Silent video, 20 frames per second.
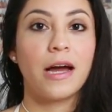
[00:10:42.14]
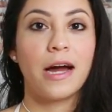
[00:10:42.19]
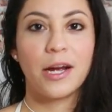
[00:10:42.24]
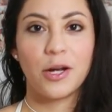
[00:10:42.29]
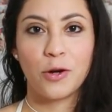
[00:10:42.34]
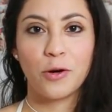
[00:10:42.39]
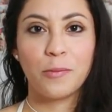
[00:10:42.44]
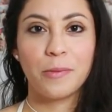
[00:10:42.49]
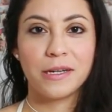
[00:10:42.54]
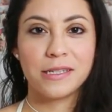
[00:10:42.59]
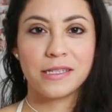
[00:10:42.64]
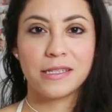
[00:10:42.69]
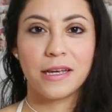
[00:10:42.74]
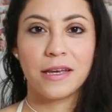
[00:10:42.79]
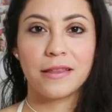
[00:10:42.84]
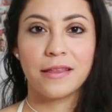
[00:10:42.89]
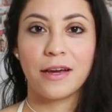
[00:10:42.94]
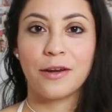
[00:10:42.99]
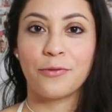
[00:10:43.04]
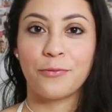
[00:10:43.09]
I hope I
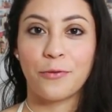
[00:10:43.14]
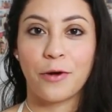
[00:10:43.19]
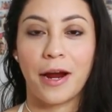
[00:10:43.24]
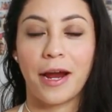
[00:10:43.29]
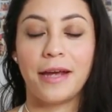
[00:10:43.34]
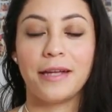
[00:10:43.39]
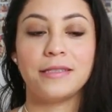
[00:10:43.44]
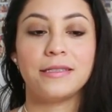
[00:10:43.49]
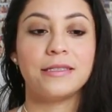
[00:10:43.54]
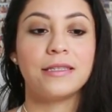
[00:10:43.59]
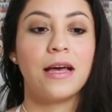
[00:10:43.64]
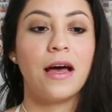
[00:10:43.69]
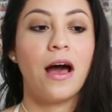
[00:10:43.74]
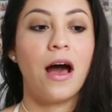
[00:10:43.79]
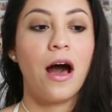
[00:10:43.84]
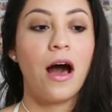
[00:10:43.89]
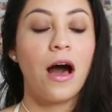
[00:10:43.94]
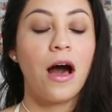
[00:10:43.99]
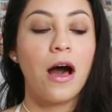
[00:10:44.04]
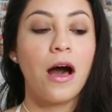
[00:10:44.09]
say that right.
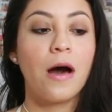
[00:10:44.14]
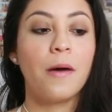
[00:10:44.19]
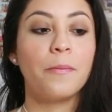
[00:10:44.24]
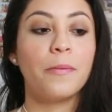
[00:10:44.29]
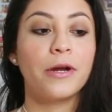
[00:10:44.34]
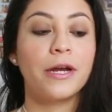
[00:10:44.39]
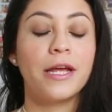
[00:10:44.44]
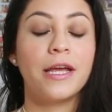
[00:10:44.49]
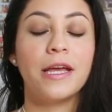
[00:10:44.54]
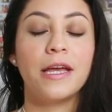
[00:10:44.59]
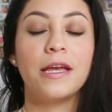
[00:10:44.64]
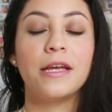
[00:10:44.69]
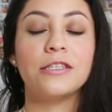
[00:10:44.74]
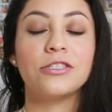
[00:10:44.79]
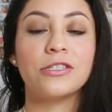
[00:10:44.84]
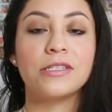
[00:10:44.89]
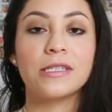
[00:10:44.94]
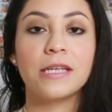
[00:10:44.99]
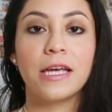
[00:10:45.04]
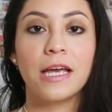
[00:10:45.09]
Um, but he
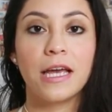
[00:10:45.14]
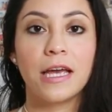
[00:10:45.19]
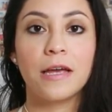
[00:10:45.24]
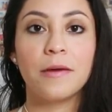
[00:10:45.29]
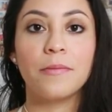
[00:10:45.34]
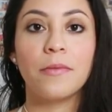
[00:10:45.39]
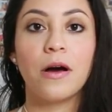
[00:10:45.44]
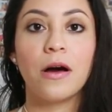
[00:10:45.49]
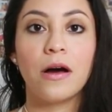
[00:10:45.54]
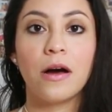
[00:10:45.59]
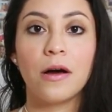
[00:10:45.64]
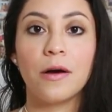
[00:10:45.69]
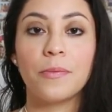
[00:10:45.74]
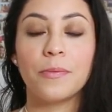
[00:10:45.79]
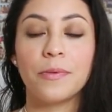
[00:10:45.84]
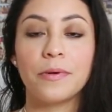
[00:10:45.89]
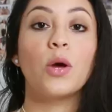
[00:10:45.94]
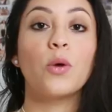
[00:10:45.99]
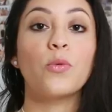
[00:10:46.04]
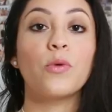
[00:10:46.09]
just came
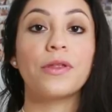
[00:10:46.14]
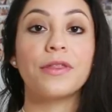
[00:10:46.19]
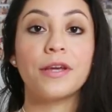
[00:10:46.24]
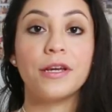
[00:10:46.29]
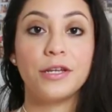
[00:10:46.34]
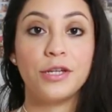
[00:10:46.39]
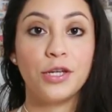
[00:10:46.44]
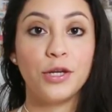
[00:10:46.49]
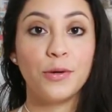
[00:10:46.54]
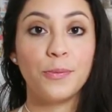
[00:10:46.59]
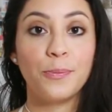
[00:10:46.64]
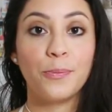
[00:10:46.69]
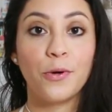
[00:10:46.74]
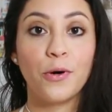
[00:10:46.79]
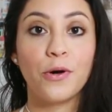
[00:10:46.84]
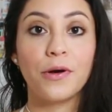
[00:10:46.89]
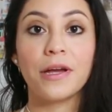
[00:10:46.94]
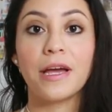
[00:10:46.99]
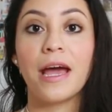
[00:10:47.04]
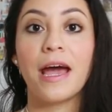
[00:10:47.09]
up with a new
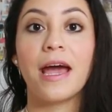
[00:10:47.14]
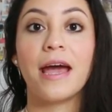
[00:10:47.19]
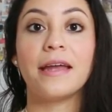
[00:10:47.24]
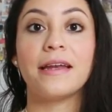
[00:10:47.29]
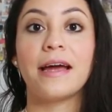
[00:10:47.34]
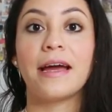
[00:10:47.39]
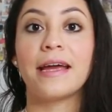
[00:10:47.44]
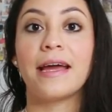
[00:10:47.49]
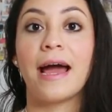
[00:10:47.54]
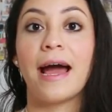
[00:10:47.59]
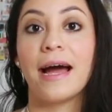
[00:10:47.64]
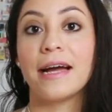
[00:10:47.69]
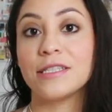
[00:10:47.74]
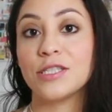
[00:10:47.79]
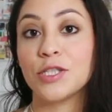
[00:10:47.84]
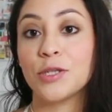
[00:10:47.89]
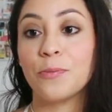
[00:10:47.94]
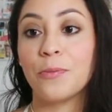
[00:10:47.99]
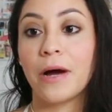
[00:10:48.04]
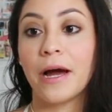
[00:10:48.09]
book and I had
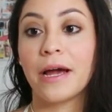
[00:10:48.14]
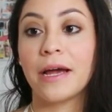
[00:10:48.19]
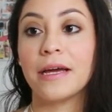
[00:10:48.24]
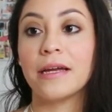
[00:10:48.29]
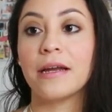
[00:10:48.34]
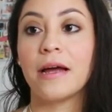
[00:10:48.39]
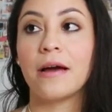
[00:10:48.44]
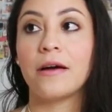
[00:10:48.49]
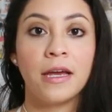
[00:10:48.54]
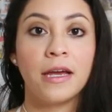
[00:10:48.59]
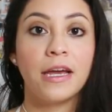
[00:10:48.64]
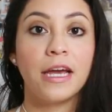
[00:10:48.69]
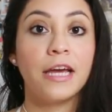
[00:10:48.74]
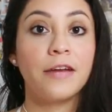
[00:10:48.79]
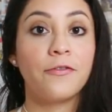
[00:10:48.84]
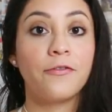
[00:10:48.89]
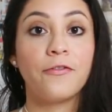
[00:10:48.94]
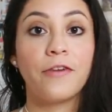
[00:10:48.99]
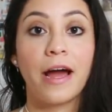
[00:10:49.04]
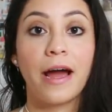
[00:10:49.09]
to buy it.
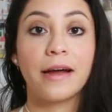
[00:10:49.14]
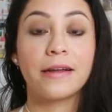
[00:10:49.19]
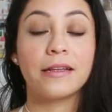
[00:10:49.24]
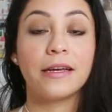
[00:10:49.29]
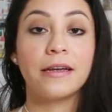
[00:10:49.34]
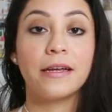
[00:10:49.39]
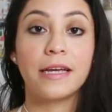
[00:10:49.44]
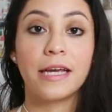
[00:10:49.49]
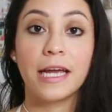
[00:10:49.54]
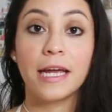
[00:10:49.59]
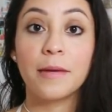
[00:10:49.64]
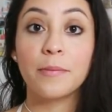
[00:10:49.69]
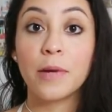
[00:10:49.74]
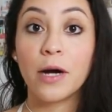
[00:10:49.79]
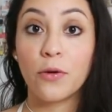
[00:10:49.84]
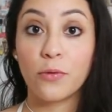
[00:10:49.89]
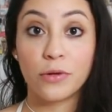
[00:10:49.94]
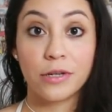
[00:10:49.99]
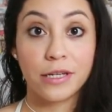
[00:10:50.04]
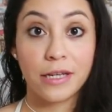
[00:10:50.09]
In fact, it came
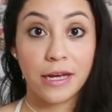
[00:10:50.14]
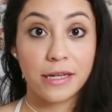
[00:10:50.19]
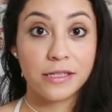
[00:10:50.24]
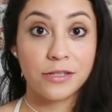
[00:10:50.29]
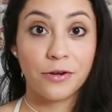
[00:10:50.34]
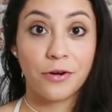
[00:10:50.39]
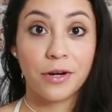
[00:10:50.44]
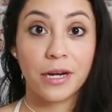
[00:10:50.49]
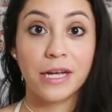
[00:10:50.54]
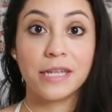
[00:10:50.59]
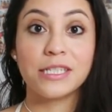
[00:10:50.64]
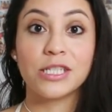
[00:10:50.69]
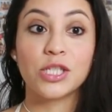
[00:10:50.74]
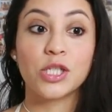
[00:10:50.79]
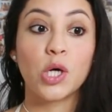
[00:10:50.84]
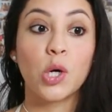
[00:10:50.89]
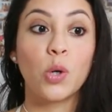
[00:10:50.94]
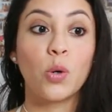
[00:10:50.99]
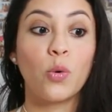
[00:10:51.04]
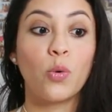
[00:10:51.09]
out yesterday,
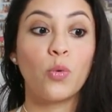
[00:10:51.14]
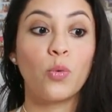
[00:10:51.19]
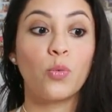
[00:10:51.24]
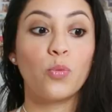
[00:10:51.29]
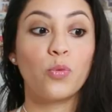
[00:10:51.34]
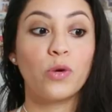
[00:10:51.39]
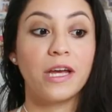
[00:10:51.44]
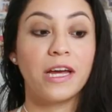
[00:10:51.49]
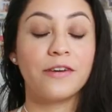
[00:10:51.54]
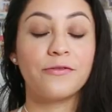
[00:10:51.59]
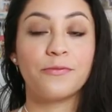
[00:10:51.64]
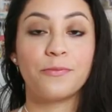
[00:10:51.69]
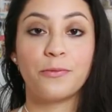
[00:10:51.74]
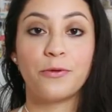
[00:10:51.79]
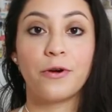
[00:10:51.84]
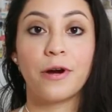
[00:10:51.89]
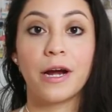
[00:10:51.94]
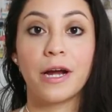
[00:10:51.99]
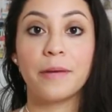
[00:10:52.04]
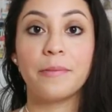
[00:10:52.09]
so we have
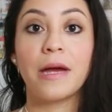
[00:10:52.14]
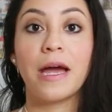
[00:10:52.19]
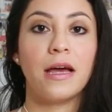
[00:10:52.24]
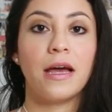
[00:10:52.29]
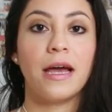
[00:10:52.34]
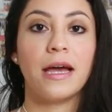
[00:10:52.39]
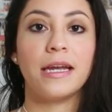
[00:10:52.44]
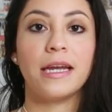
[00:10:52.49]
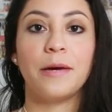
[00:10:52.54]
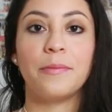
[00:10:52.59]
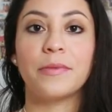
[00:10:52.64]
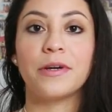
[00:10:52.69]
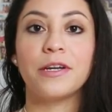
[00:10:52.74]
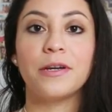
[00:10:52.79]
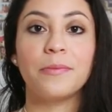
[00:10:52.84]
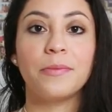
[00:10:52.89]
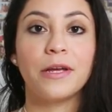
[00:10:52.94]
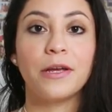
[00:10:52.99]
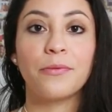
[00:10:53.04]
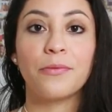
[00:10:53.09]
Prime and I'm
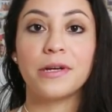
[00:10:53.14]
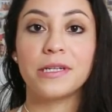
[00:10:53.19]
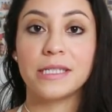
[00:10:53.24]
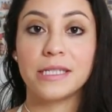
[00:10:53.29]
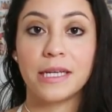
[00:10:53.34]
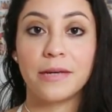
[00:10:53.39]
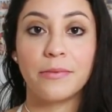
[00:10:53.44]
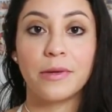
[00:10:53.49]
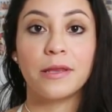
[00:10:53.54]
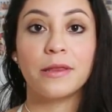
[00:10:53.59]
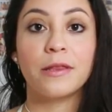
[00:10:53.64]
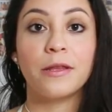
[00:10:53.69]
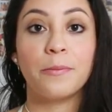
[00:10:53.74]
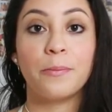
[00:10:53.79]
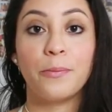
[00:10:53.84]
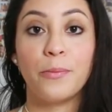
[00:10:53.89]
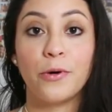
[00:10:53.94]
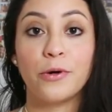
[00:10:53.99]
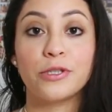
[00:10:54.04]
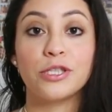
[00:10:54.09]
gonna be receiving the
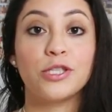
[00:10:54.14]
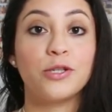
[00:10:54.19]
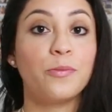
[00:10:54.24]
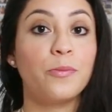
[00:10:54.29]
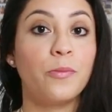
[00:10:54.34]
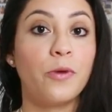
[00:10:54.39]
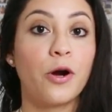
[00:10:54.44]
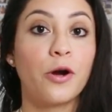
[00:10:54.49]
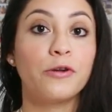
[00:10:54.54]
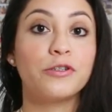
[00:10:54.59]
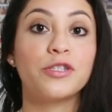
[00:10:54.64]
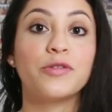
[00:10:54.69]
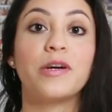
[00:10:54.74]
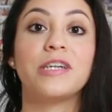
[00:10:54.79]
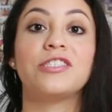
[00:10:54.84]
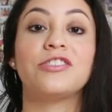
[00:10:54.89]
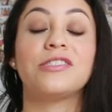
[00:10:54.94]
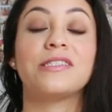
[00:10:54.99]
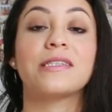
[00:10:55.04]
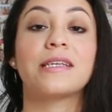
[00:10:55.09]
book tomorrow, so
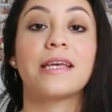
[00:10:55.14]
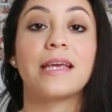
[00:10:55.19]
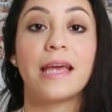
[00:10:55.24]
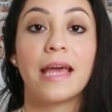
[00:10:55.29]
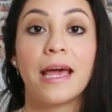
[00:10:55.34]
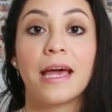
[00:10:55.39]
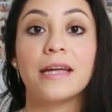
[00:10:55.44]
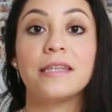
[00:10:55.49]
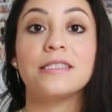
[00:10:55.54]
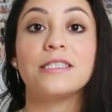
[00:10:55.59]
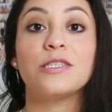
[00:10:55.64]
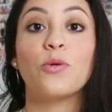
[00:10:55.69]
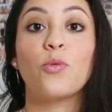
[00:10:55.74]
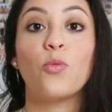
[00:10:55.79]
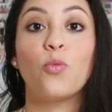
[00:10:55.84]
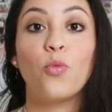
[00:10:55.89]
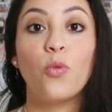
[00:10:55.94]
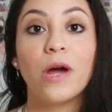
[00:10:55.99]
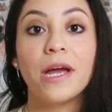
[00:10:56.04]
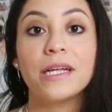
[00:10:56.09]
I just can't
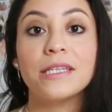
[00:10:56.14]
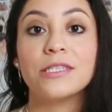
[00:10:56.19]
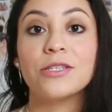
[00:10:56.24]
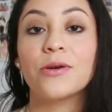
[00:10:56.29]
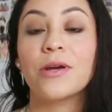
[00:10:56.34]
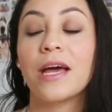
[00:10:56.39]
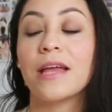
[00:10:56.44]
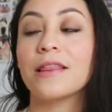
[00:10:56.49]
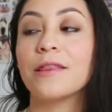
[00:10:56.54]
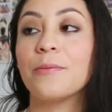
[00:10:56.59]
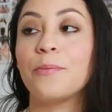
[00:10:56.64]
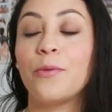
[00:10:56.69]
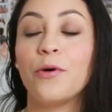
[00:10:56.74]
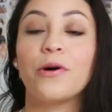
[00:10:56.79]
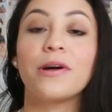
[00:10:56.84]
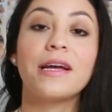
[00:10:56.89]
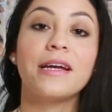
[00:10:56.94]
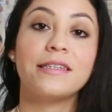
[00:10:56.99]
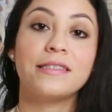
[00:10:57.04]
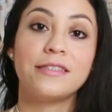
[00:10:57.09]
wait to get the
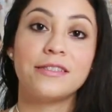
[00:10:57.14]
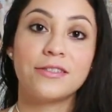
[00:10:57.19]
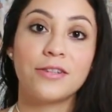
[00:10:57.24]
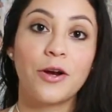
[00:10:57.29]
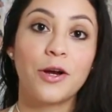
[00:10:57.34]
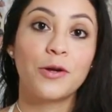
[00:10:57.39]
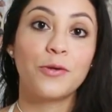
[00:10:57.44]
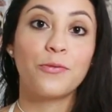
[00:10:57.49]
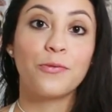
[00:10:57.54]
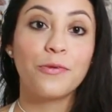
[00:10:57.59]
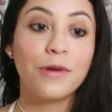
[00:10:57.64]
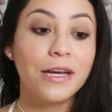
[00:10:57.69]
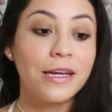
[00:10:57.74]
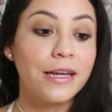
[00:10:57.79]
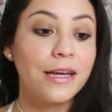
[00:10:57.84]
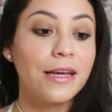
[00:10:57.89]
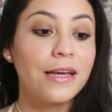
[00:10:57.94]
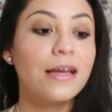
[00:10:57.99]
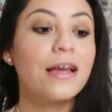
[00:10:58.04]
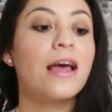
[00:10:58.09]
book and start
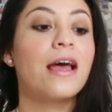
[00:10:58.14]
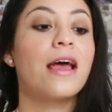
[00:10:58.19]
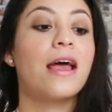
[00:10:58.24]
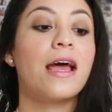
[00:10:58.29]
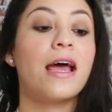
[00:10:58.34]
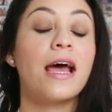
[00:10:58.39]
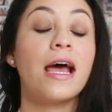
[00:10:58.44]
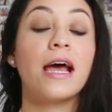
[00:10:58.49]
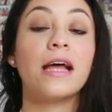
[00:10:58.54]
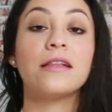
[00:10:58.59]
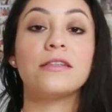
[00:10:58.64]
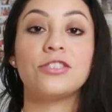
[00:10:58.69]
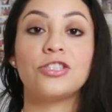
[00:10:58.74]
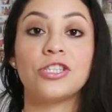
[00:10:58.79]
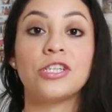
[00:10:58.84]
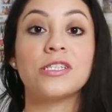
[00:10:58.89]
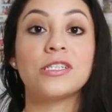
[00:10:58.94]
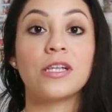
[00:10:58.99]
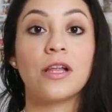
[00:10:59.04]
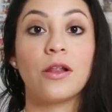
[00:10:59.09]
reading and
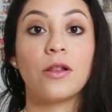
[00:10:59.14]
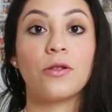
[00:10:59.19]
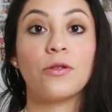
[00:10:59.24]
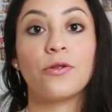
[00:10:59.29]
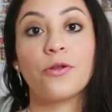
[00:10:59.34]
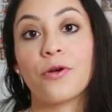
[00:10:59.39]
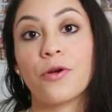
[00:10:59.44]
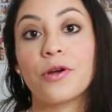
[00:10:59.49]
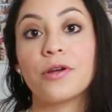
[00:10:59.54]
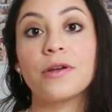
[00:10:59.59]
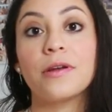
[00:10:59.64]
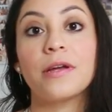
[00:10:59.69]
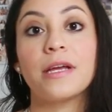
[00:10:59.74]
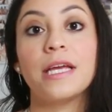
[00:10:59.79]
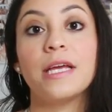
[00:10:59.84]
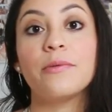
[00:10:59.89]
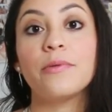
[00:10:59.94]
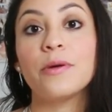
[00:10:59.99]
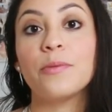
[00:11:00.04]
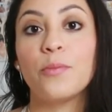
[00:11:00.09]
just learn
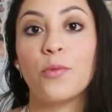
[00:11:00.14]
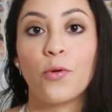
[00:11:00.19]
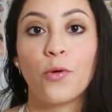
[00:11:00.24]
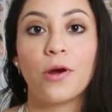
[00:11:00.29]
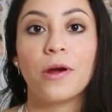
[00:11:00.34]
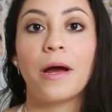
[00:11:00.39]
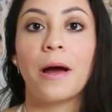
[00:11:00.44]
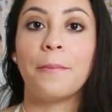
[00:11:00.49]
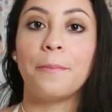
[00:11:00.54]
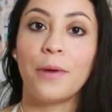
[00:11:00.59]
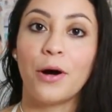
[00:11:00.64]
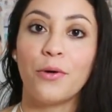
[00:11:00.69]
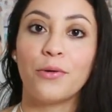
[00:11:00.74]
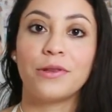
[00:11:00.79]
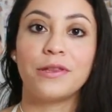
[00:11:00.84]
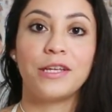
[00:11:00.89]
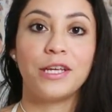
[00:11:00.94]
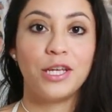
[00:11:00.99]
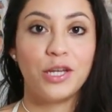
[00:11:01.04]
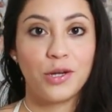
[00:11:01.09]
even more
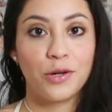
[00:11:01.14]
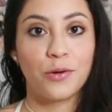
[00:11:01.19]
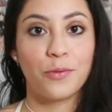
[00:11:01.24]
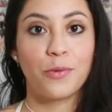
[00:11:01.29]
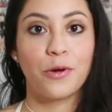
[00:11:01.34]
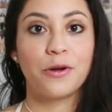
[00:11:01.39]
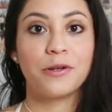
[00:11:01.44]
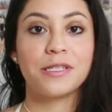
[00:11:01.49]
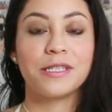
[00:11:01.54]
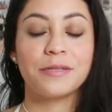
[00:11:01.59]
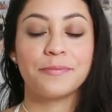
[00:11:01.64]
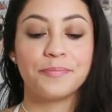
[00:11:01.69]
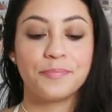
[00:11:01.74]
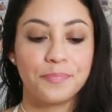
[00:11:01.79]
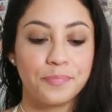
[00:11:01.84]
about the universe